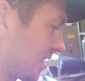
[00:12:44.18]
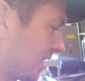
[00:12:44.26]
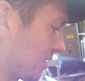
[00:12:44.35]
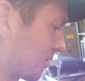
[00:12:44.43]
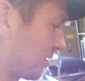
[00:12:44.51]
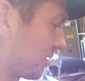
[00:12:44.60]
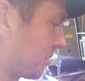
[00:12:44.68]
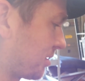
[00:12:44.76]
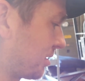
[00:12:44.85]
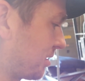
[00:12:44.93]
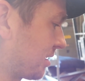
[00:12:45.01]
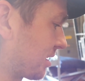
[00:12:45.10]
think this one's
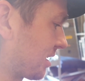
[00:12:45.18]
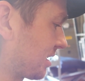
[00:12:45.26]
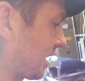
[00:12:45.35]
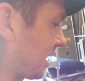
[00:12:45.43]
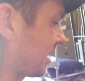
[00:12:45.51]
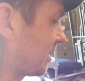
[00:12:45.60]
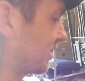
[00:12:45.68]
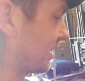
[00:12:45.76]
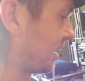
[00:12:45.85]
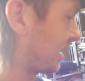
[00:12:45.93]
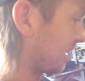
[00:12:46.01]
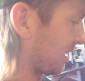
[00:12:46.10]
ruined, because how
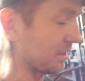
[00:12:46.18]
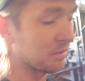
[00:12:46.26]
the heck